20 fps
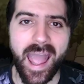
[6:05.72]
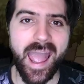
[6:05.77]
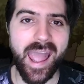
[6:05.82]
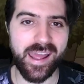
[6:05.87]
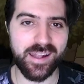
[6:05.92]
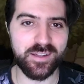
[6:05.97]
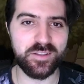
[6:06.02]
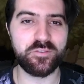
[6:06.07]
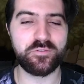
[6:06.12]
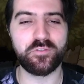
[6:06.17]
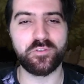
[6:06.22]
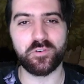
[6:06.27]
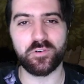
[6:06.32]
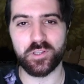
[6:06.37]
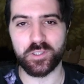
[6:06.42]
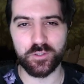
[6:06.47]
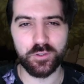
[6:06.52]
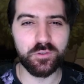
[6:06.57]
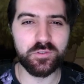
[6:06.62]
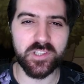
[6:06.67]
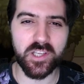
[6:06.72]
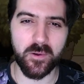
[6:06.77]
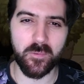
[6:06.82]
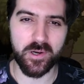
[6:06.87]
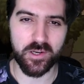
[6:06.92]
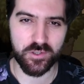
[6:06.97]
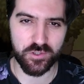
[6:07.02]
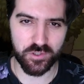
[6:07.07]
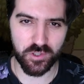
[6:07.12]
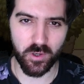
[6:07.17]
and for the tools I want
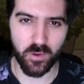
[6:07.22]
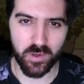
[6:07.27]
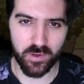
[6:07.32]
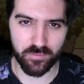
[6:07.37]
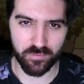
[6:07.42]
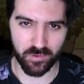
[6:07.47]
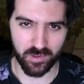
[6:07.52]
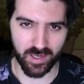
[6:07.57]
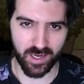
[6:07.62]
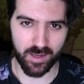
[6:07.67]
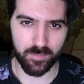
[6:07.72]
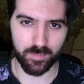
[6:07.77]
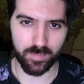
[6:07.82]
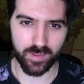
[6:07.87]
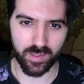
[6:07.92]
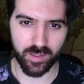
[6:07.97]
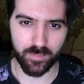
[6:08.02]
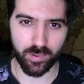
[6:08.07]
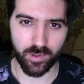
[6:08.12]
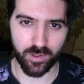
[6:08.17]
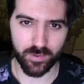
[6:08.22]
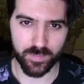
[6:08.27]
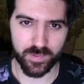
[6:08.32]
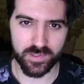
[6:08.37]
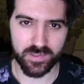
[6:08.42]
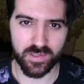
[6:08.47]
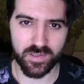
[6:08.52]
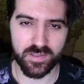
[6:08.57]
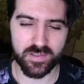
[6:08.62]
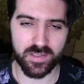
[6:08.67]
to show you for gameplay
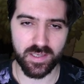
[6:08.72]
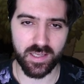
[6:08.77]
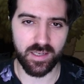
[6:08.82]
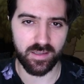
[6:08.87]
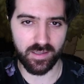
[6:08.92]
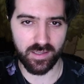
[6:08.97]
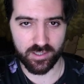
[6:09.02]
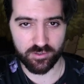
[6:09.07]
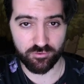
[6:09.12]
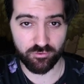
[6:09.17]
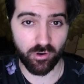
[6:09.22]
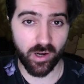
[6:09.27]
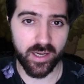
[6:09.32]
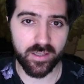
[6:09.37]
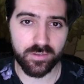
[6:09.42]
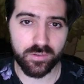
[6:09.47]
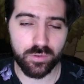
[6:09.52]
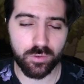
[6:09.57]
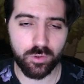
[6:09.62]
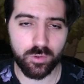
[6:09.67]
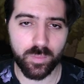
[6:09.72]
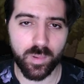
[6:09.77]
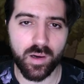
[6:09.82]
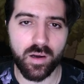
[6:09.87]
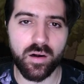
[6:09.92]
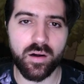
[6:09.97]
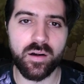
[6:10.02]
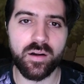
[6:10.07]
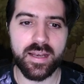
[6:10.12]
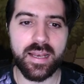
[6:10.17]
purposes in this right
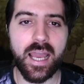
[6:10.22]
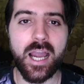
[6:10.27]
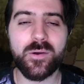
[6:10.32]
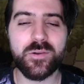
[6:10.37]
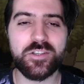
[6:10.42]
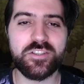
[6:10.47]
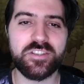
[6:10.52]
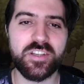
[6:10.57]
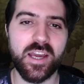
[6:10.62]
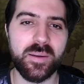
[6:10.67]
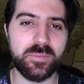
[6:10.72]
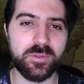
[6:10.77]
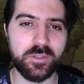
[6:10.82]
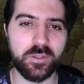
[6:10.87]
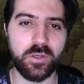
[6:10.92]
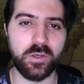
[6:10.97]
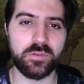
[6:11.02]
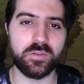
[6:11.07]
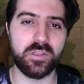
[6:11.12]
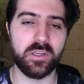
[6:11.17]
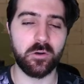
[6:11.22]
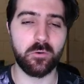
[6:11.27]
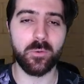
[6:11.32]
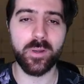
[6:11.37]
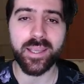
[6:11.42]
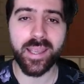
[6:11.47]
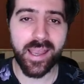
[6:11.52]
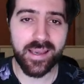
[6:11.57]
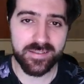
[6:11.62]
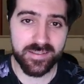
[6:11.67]
toolbar. Now it's time to go to the
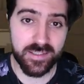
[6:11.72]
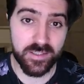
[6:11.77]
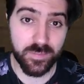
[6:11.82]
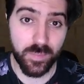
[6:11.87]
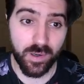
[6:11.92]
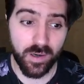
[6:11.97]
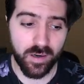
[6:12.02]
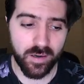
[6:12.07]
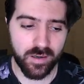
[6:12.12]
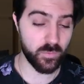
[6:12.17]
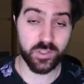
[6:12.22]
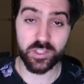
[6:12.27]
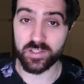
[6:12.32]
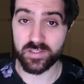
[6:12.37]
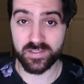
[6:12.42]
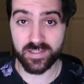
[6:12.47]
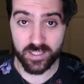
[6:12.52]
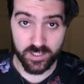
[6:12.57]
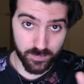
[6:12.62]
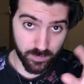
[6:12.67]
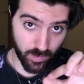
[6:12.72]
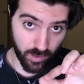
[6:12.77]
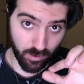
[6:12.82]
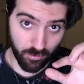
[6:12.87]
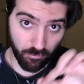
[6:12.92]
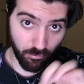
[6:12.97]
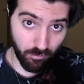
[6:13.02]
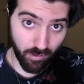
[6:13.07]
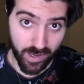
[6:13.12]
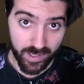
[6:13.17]
quick access bar, which is this bar
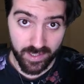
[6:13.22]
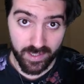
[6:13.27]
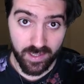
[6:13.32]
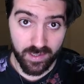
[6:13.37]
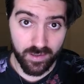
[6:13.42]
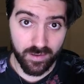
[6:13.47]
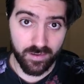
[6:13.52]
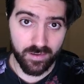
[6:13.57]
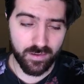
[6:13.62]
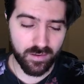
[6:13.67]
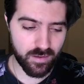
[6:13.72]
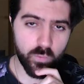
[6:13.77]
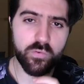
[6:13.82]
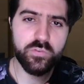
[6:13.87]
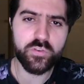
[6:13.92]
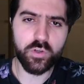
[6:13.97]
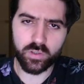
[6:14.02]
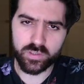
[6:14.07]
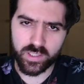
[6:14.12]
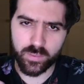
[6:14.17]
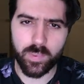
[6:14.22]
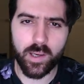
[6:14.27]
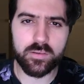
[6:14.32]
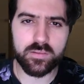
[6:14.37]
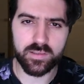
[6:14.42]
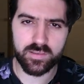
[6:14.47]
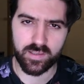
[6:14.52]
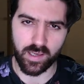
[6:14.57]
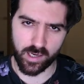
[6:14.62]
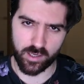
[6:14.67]
right here. We've talked about
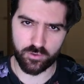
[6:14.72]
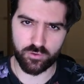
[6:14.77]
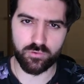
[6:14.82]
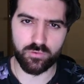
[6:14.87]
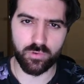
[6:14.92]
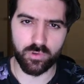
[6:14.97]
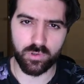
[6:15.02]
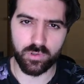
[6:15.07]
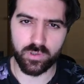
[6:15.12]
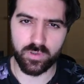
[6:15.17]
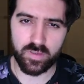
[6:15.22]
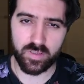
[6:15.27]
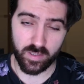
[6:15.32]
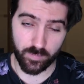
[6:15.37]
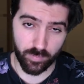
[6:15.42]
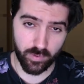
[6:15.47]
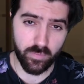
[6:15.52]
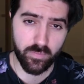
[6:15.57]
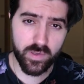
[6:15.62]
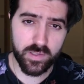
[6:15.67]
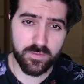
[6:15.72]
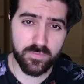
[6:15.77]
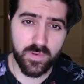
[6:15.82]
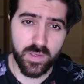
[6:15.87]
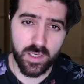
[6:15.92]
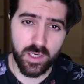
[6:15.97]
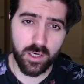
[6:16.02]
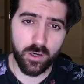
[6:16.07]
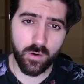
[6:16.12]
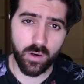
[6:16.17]
the dice roller in the previous
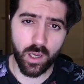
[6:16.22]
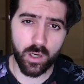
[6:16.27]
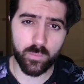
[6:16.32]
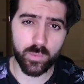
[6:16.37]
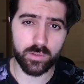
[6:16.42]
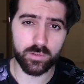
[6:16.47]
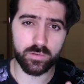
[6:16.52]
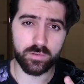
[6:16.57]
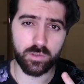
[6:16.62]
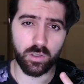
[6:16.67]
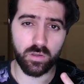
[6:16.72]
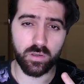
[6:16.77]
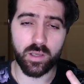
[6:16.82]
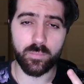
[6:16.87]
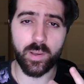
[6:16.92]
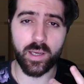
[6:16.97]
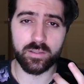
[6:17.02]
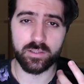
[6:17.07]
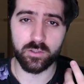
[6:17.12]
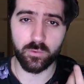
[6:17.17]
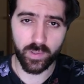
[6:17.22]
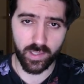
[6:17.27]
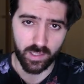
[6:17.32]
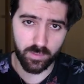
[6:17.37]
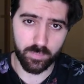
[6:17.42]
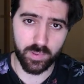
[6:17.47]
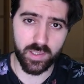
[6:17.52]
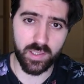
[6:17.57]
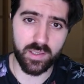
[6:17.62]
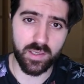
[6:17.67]
video, and we'll talk about the
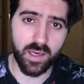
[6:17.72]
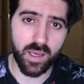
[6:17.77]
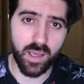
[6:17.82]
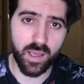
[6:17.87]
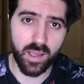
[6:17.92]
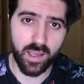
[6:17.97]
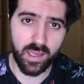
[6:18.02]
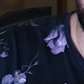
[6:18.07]
Wikipedia